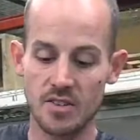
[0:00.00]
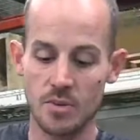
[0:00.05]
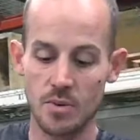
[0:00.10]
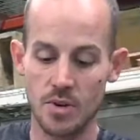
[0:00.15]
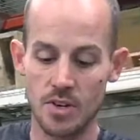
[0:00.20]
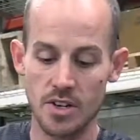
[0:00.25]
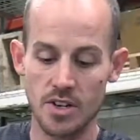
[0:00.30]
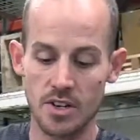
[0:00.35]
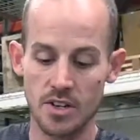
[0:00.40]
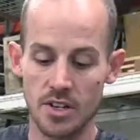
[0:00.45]
to
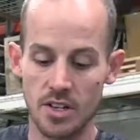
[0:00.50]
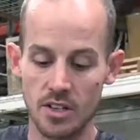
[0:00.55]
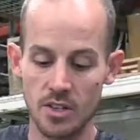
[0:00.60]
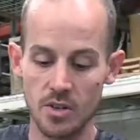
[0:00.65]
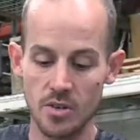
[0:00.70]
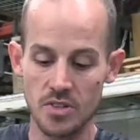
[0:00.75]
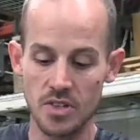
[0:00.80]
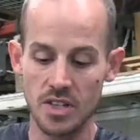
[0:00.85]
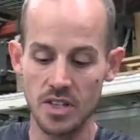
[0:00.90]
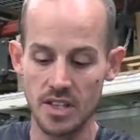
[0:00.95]
where you're going to
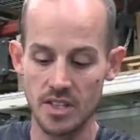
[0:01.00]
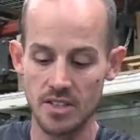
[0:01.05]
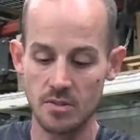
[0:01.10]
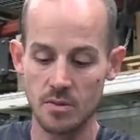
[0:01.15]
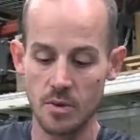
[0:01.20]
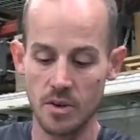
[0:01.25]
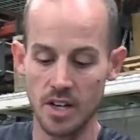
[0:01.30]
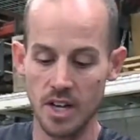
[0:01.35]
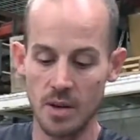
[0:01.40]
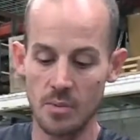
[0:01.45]
loosen this
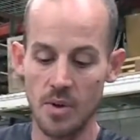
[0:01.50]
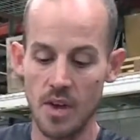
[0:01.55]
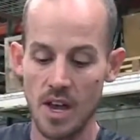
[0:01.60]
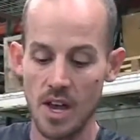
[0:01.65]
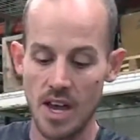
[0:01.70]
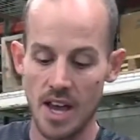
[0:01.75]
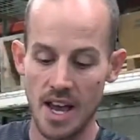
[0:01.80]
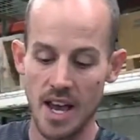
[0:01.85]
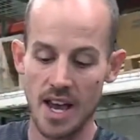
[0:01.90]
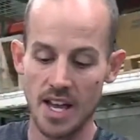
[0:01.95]
one up
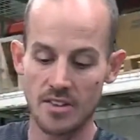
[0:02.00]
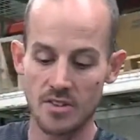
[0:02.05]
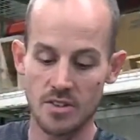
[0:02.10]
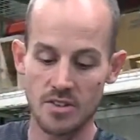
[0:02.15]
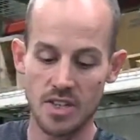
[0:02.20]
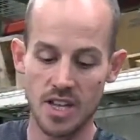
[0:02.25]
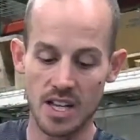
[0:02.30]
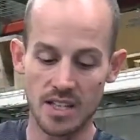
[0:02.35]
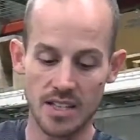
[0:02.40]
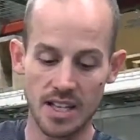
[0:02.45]
as you
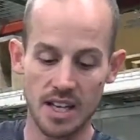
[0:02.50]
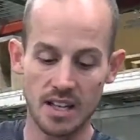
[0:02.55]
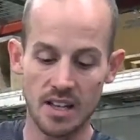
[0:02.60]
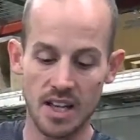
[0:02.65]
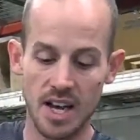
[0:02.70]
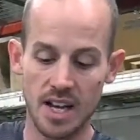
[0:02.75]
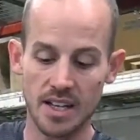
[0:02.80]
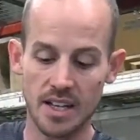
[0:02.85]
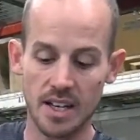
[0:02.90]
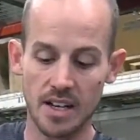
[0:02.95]
take that
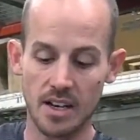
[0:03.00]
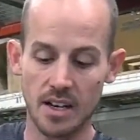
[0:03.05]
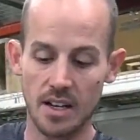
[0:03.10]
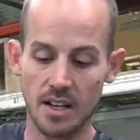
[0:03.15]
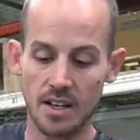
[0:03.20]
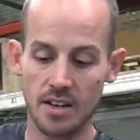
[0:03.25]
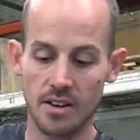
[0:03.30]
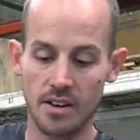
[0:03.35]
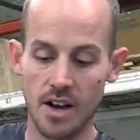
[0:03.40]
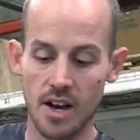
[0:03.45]
locking
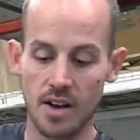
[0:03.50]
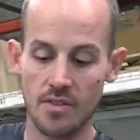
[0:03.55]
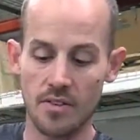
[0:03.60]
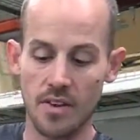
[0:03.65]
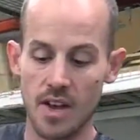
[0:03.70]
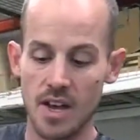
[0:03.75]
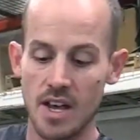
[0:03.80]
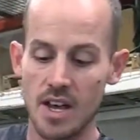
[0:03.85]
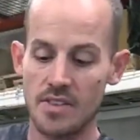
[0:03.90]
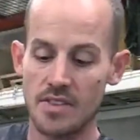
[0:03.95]
collar off.
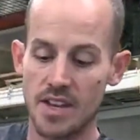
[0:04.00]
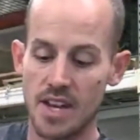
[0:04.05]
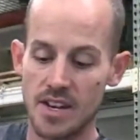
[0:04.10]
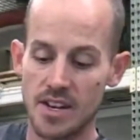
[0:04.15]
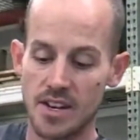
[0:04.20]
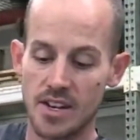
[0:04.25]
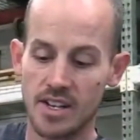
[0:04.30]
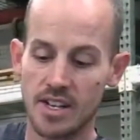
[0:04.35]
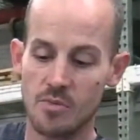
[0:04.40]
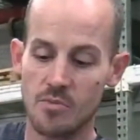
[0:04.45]
Then
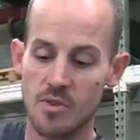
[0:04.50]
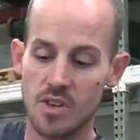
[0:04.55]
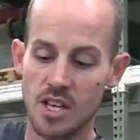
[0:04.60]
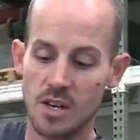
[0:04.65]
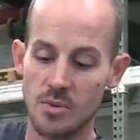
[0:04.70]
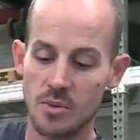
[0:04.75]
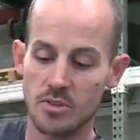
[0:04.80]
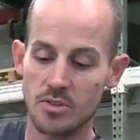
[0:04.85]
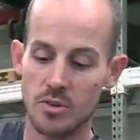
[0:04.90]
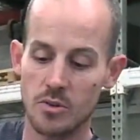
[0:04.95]
you're going to be
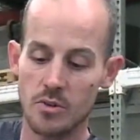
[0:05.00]
able to